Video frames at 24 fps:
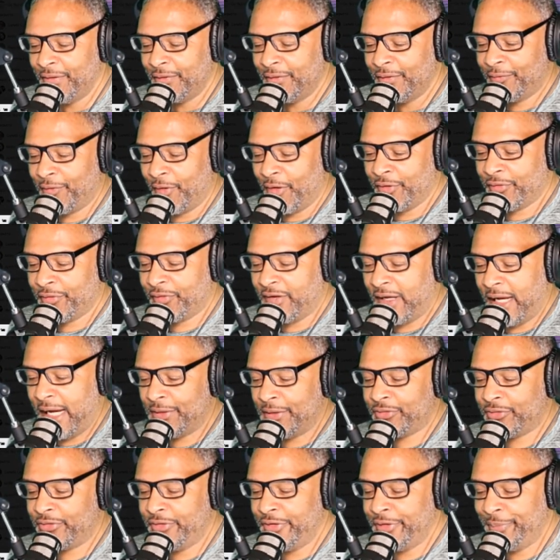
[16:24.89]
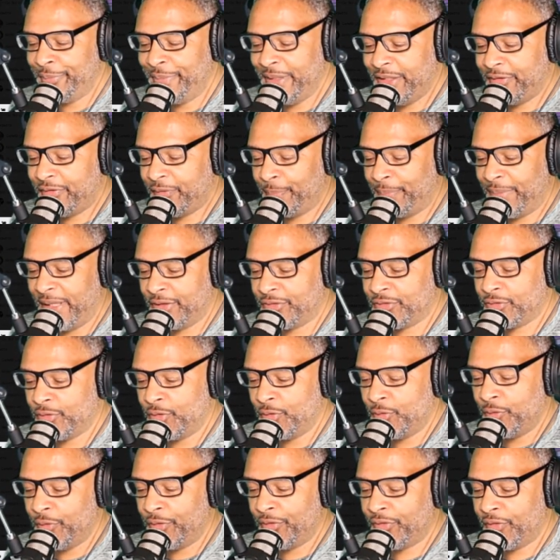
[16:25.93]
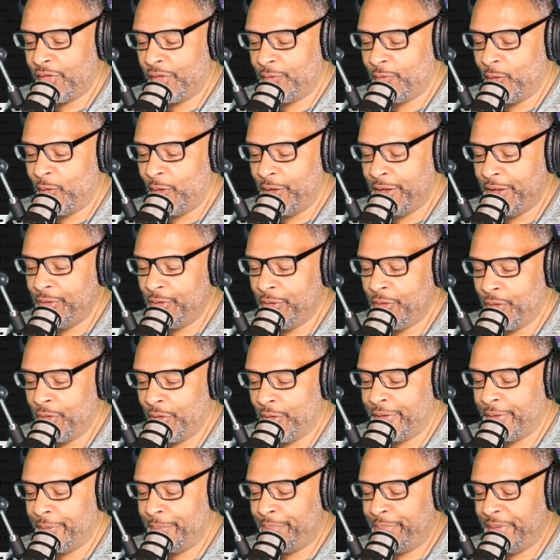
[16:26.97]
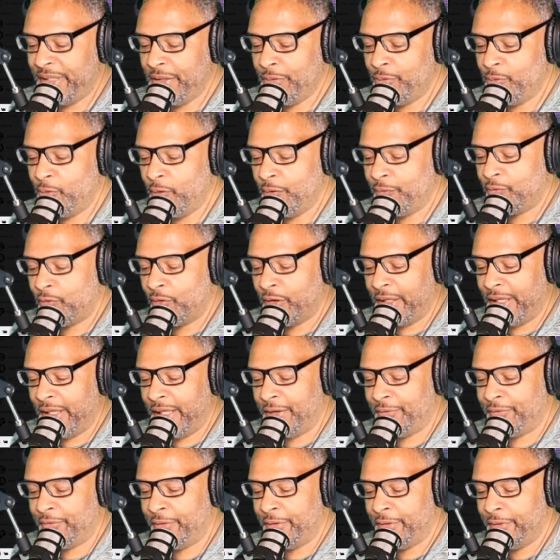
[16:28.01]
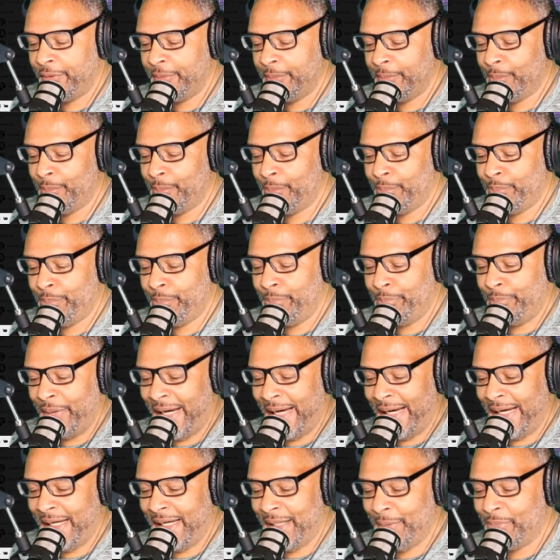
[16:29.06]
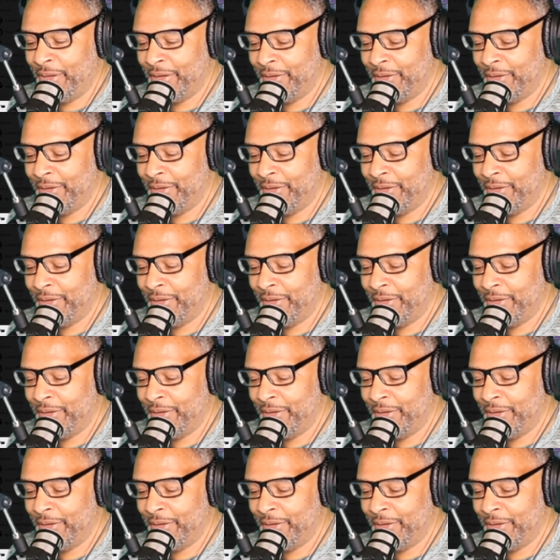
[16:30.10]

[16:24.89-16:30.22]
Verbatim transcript: First time should be special with someone you're going to be with forever, babe.